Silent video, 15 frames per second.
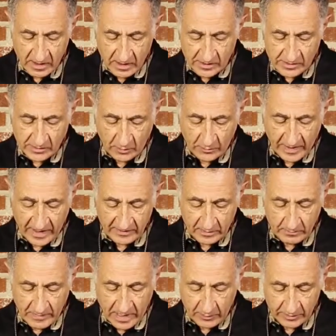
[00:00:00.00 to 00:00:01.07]
so that
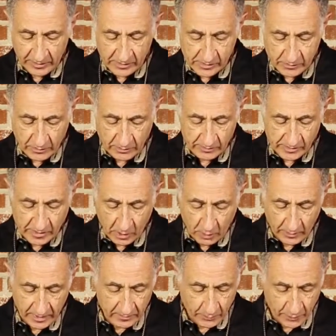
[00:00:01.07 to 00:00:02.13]
the mounting screws
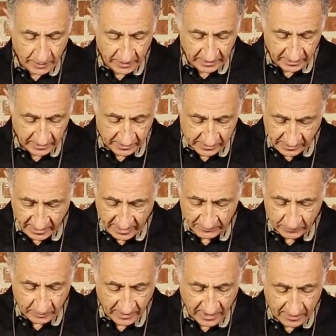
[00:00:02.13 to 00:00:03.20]
go in pretty easy
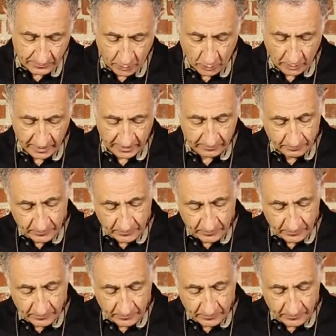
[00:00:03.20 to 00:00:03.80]
after that point.